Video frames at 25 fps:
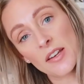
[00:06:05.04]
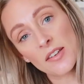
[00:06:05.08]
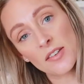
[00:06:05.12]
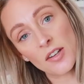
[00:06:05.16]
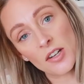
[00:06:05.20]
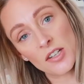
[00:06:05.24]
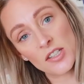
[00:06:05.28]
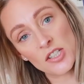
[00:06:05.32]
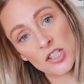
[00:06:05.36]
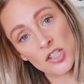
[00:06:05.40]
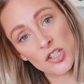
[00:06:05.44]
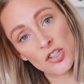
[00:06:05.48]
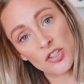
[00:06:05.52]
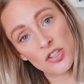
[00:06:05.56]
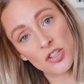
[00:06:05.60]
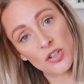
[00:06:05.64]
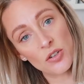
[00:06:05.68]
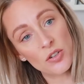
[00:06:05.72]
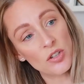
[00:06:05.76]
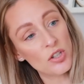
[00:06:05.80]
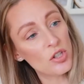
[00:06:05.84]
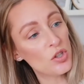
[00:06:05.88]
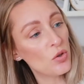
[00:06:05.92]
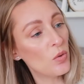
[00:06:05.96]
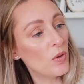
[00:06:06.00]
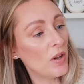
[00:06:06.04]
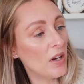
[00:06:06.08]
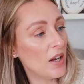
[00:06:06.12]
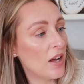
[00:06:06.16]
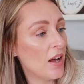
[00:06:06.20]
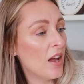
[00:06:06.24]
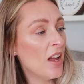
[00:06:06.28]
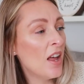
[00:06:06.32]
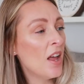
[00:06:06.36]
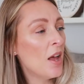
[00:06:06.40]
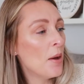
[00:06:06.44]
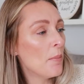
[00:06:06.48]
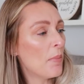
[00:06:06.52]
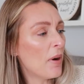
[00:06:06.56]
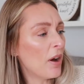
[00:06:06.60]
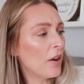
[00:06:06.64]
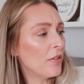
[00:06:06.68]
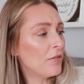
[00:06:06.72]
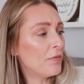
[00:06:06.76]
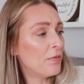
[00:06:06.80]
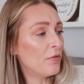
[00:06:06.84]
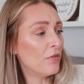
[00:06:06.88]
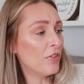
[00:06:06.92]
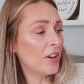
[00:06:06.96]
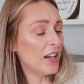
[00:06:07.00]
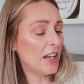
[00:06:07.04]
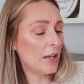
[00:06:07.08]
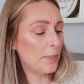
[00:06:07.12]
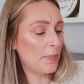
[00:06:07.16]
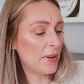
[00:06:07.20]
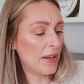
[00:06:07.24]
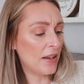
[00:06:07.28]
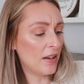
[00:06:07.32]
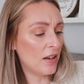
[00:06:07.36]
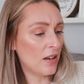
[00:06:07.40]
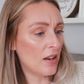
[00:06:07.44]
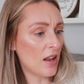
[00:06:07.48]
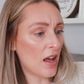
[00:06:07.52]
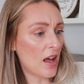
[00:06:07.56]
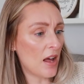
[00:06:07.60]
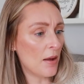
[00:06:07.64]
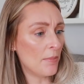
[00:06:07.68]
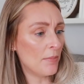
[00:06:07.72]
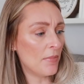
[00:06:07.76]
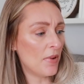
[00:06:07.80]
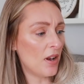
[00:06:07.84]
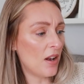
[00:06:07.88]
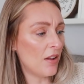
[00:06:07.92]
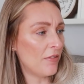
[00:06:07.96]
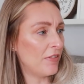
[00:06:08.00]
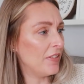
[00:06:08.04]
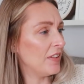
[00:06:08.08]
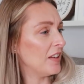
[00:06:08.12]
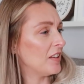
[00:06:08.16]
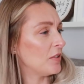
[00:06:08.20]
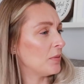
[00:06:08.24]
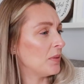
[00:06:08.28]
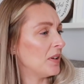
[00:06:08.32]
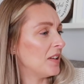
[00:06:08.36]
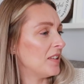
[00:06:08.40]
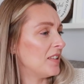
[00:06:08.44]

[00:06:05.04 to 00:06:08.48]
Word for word: exciting, just to go in the toilet. But I've really been um, loving this one.